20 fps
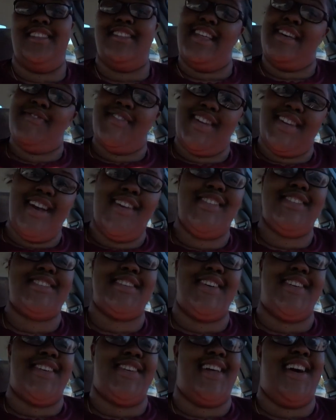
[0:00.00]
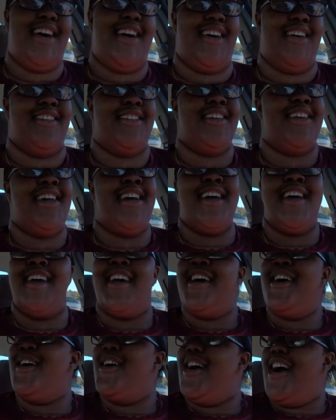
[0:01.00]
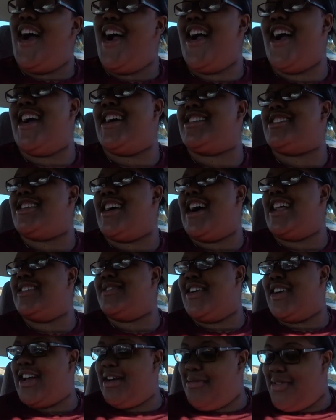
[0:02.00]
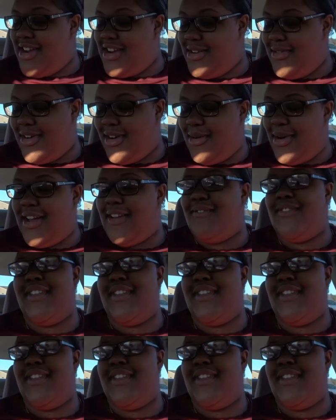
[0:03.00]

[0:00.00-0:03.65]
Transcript: Let me know what's going on. Alright, y'all. I just want to come here and do a quick